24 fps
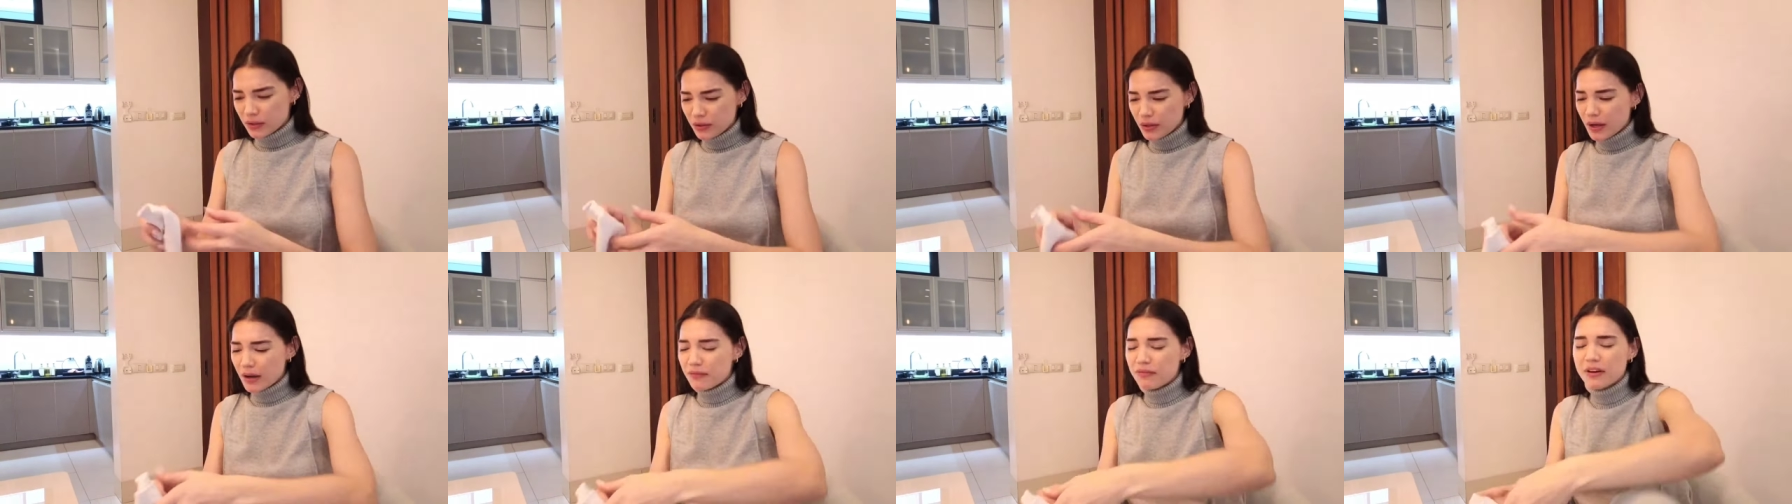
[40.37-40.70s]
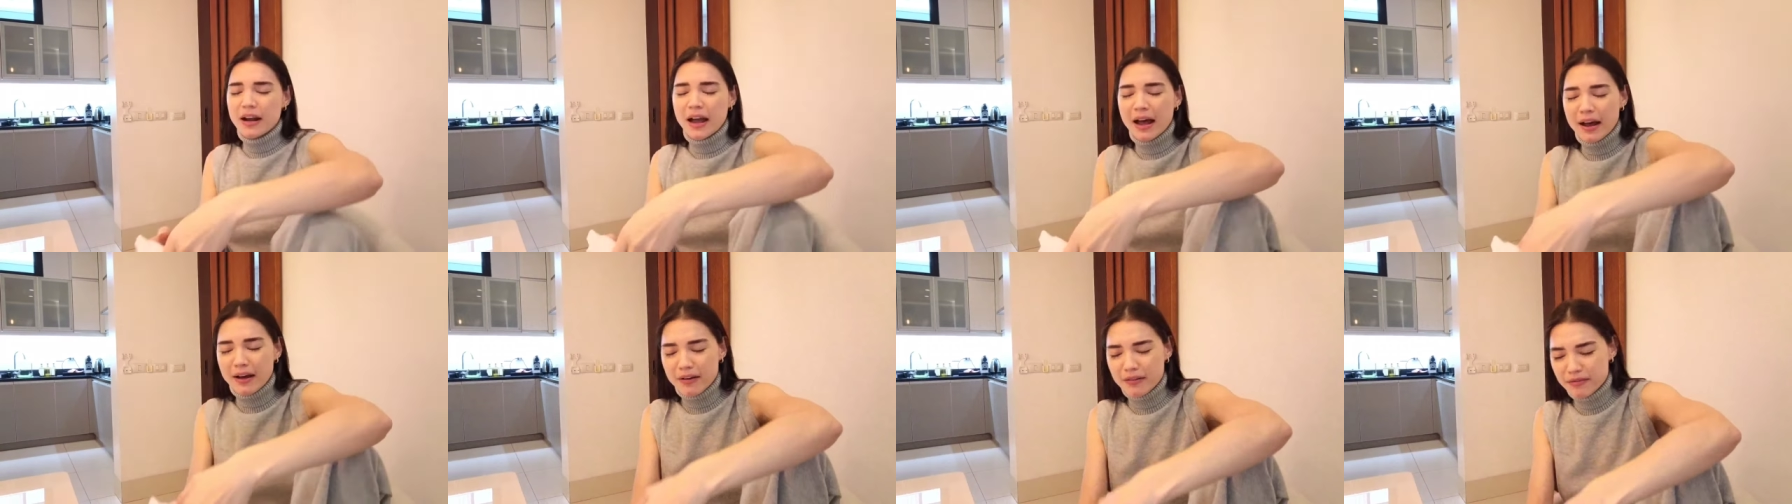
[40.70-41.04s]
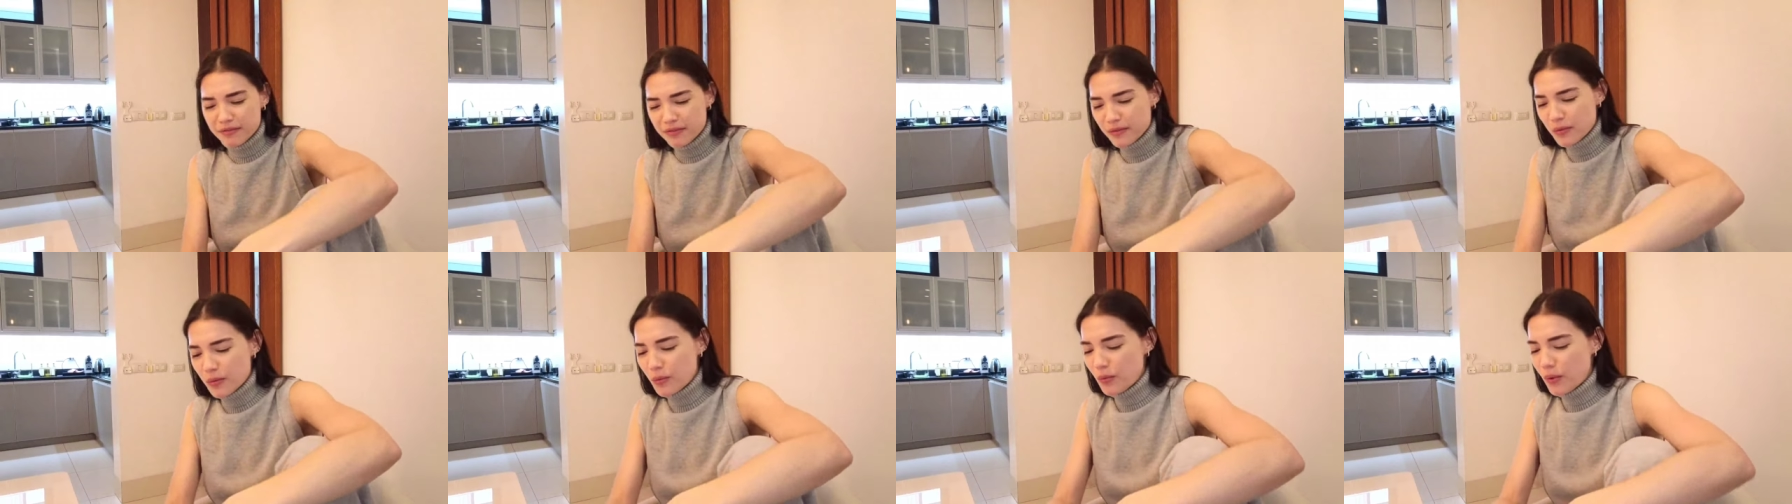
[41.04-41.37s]
Do you ever
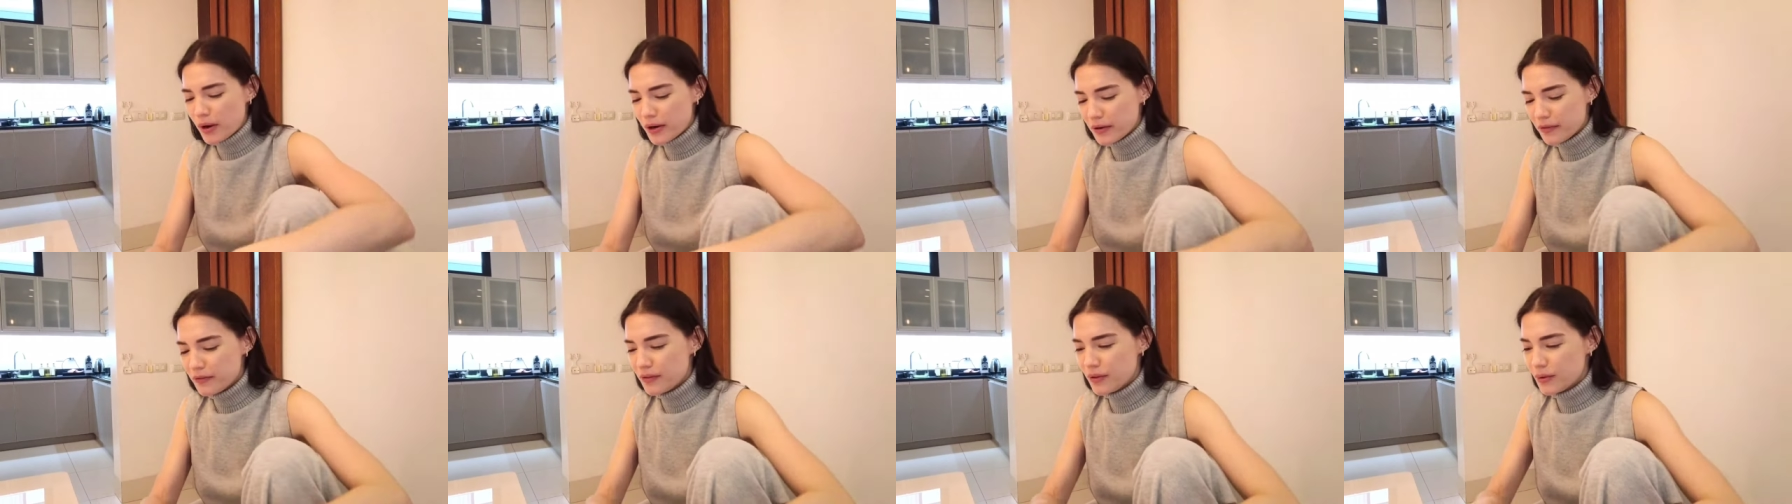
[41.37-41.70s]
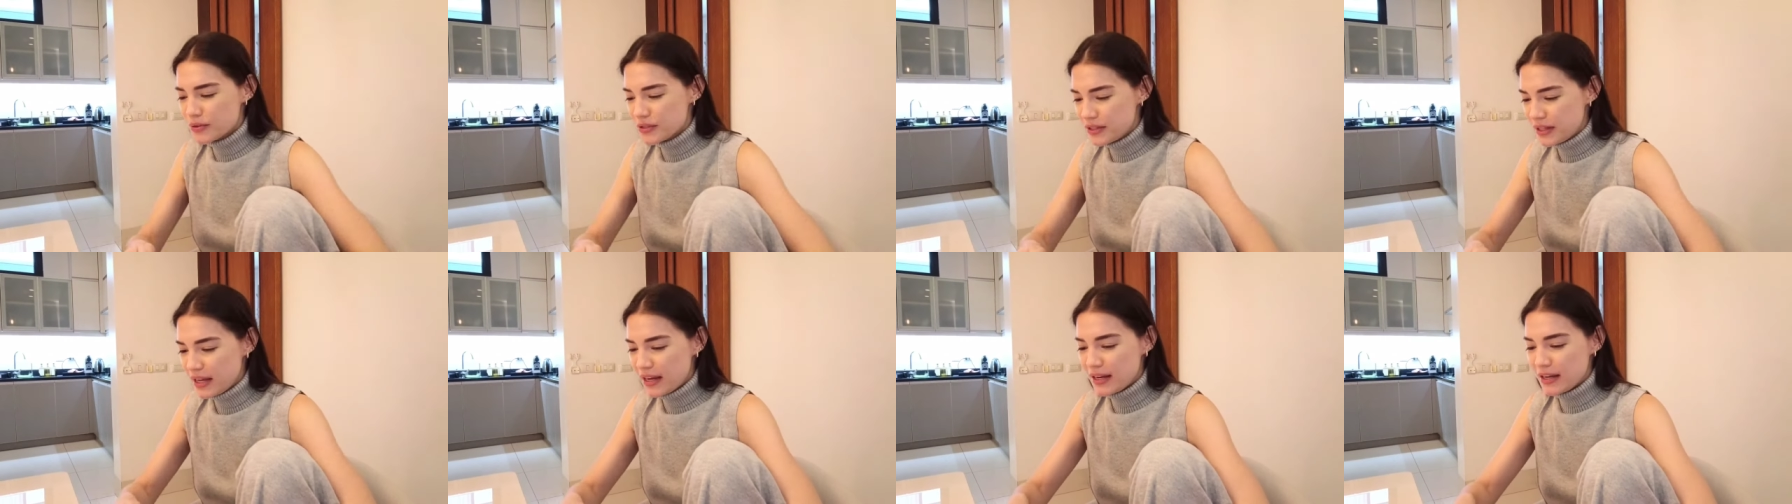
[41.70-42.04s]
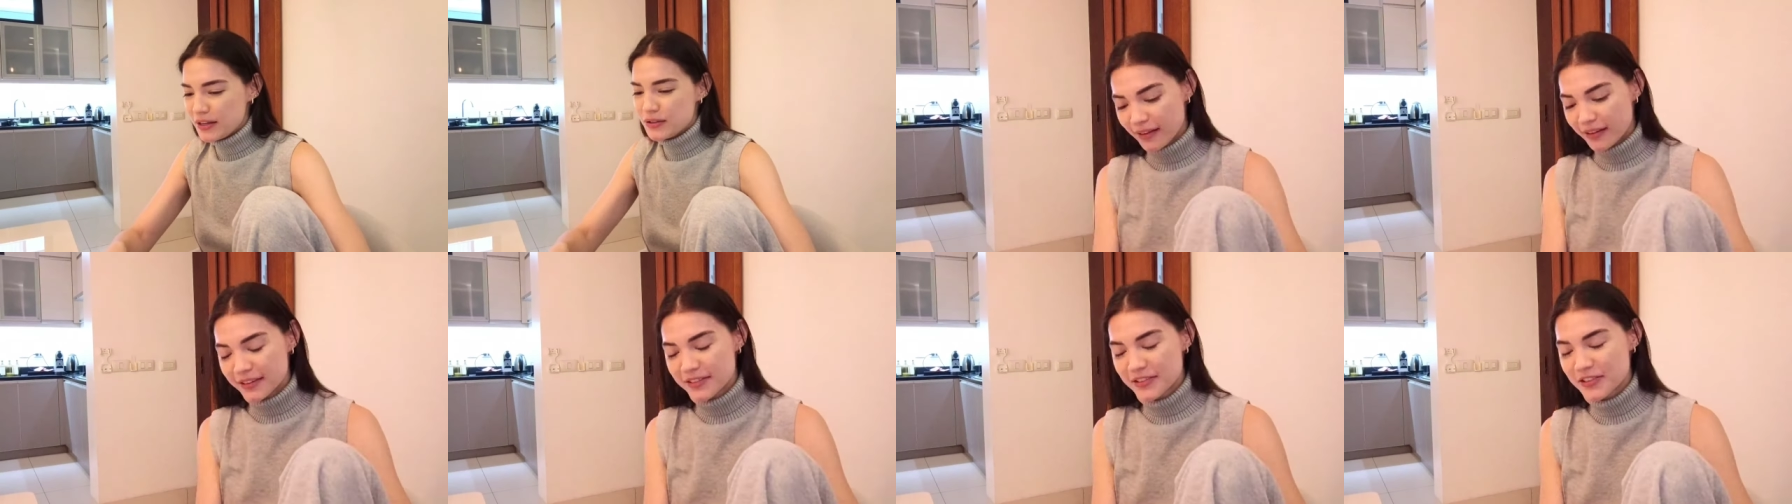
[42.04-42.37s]
have one of those
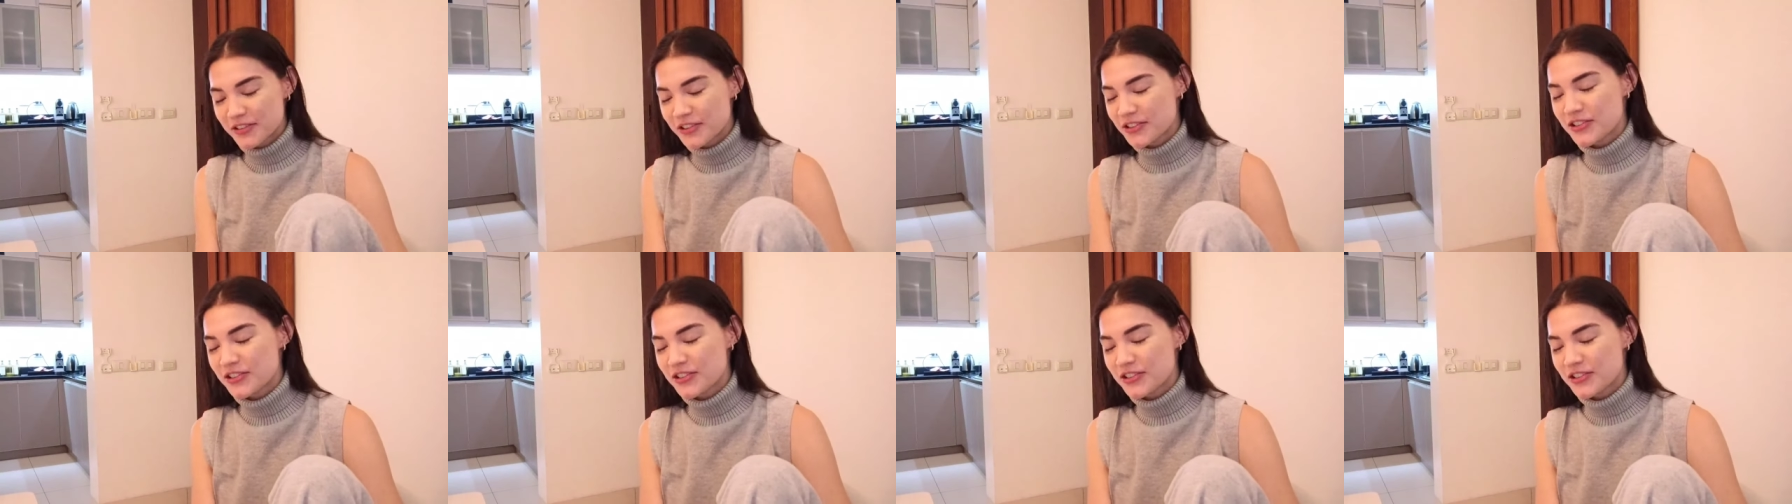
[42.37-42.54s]
days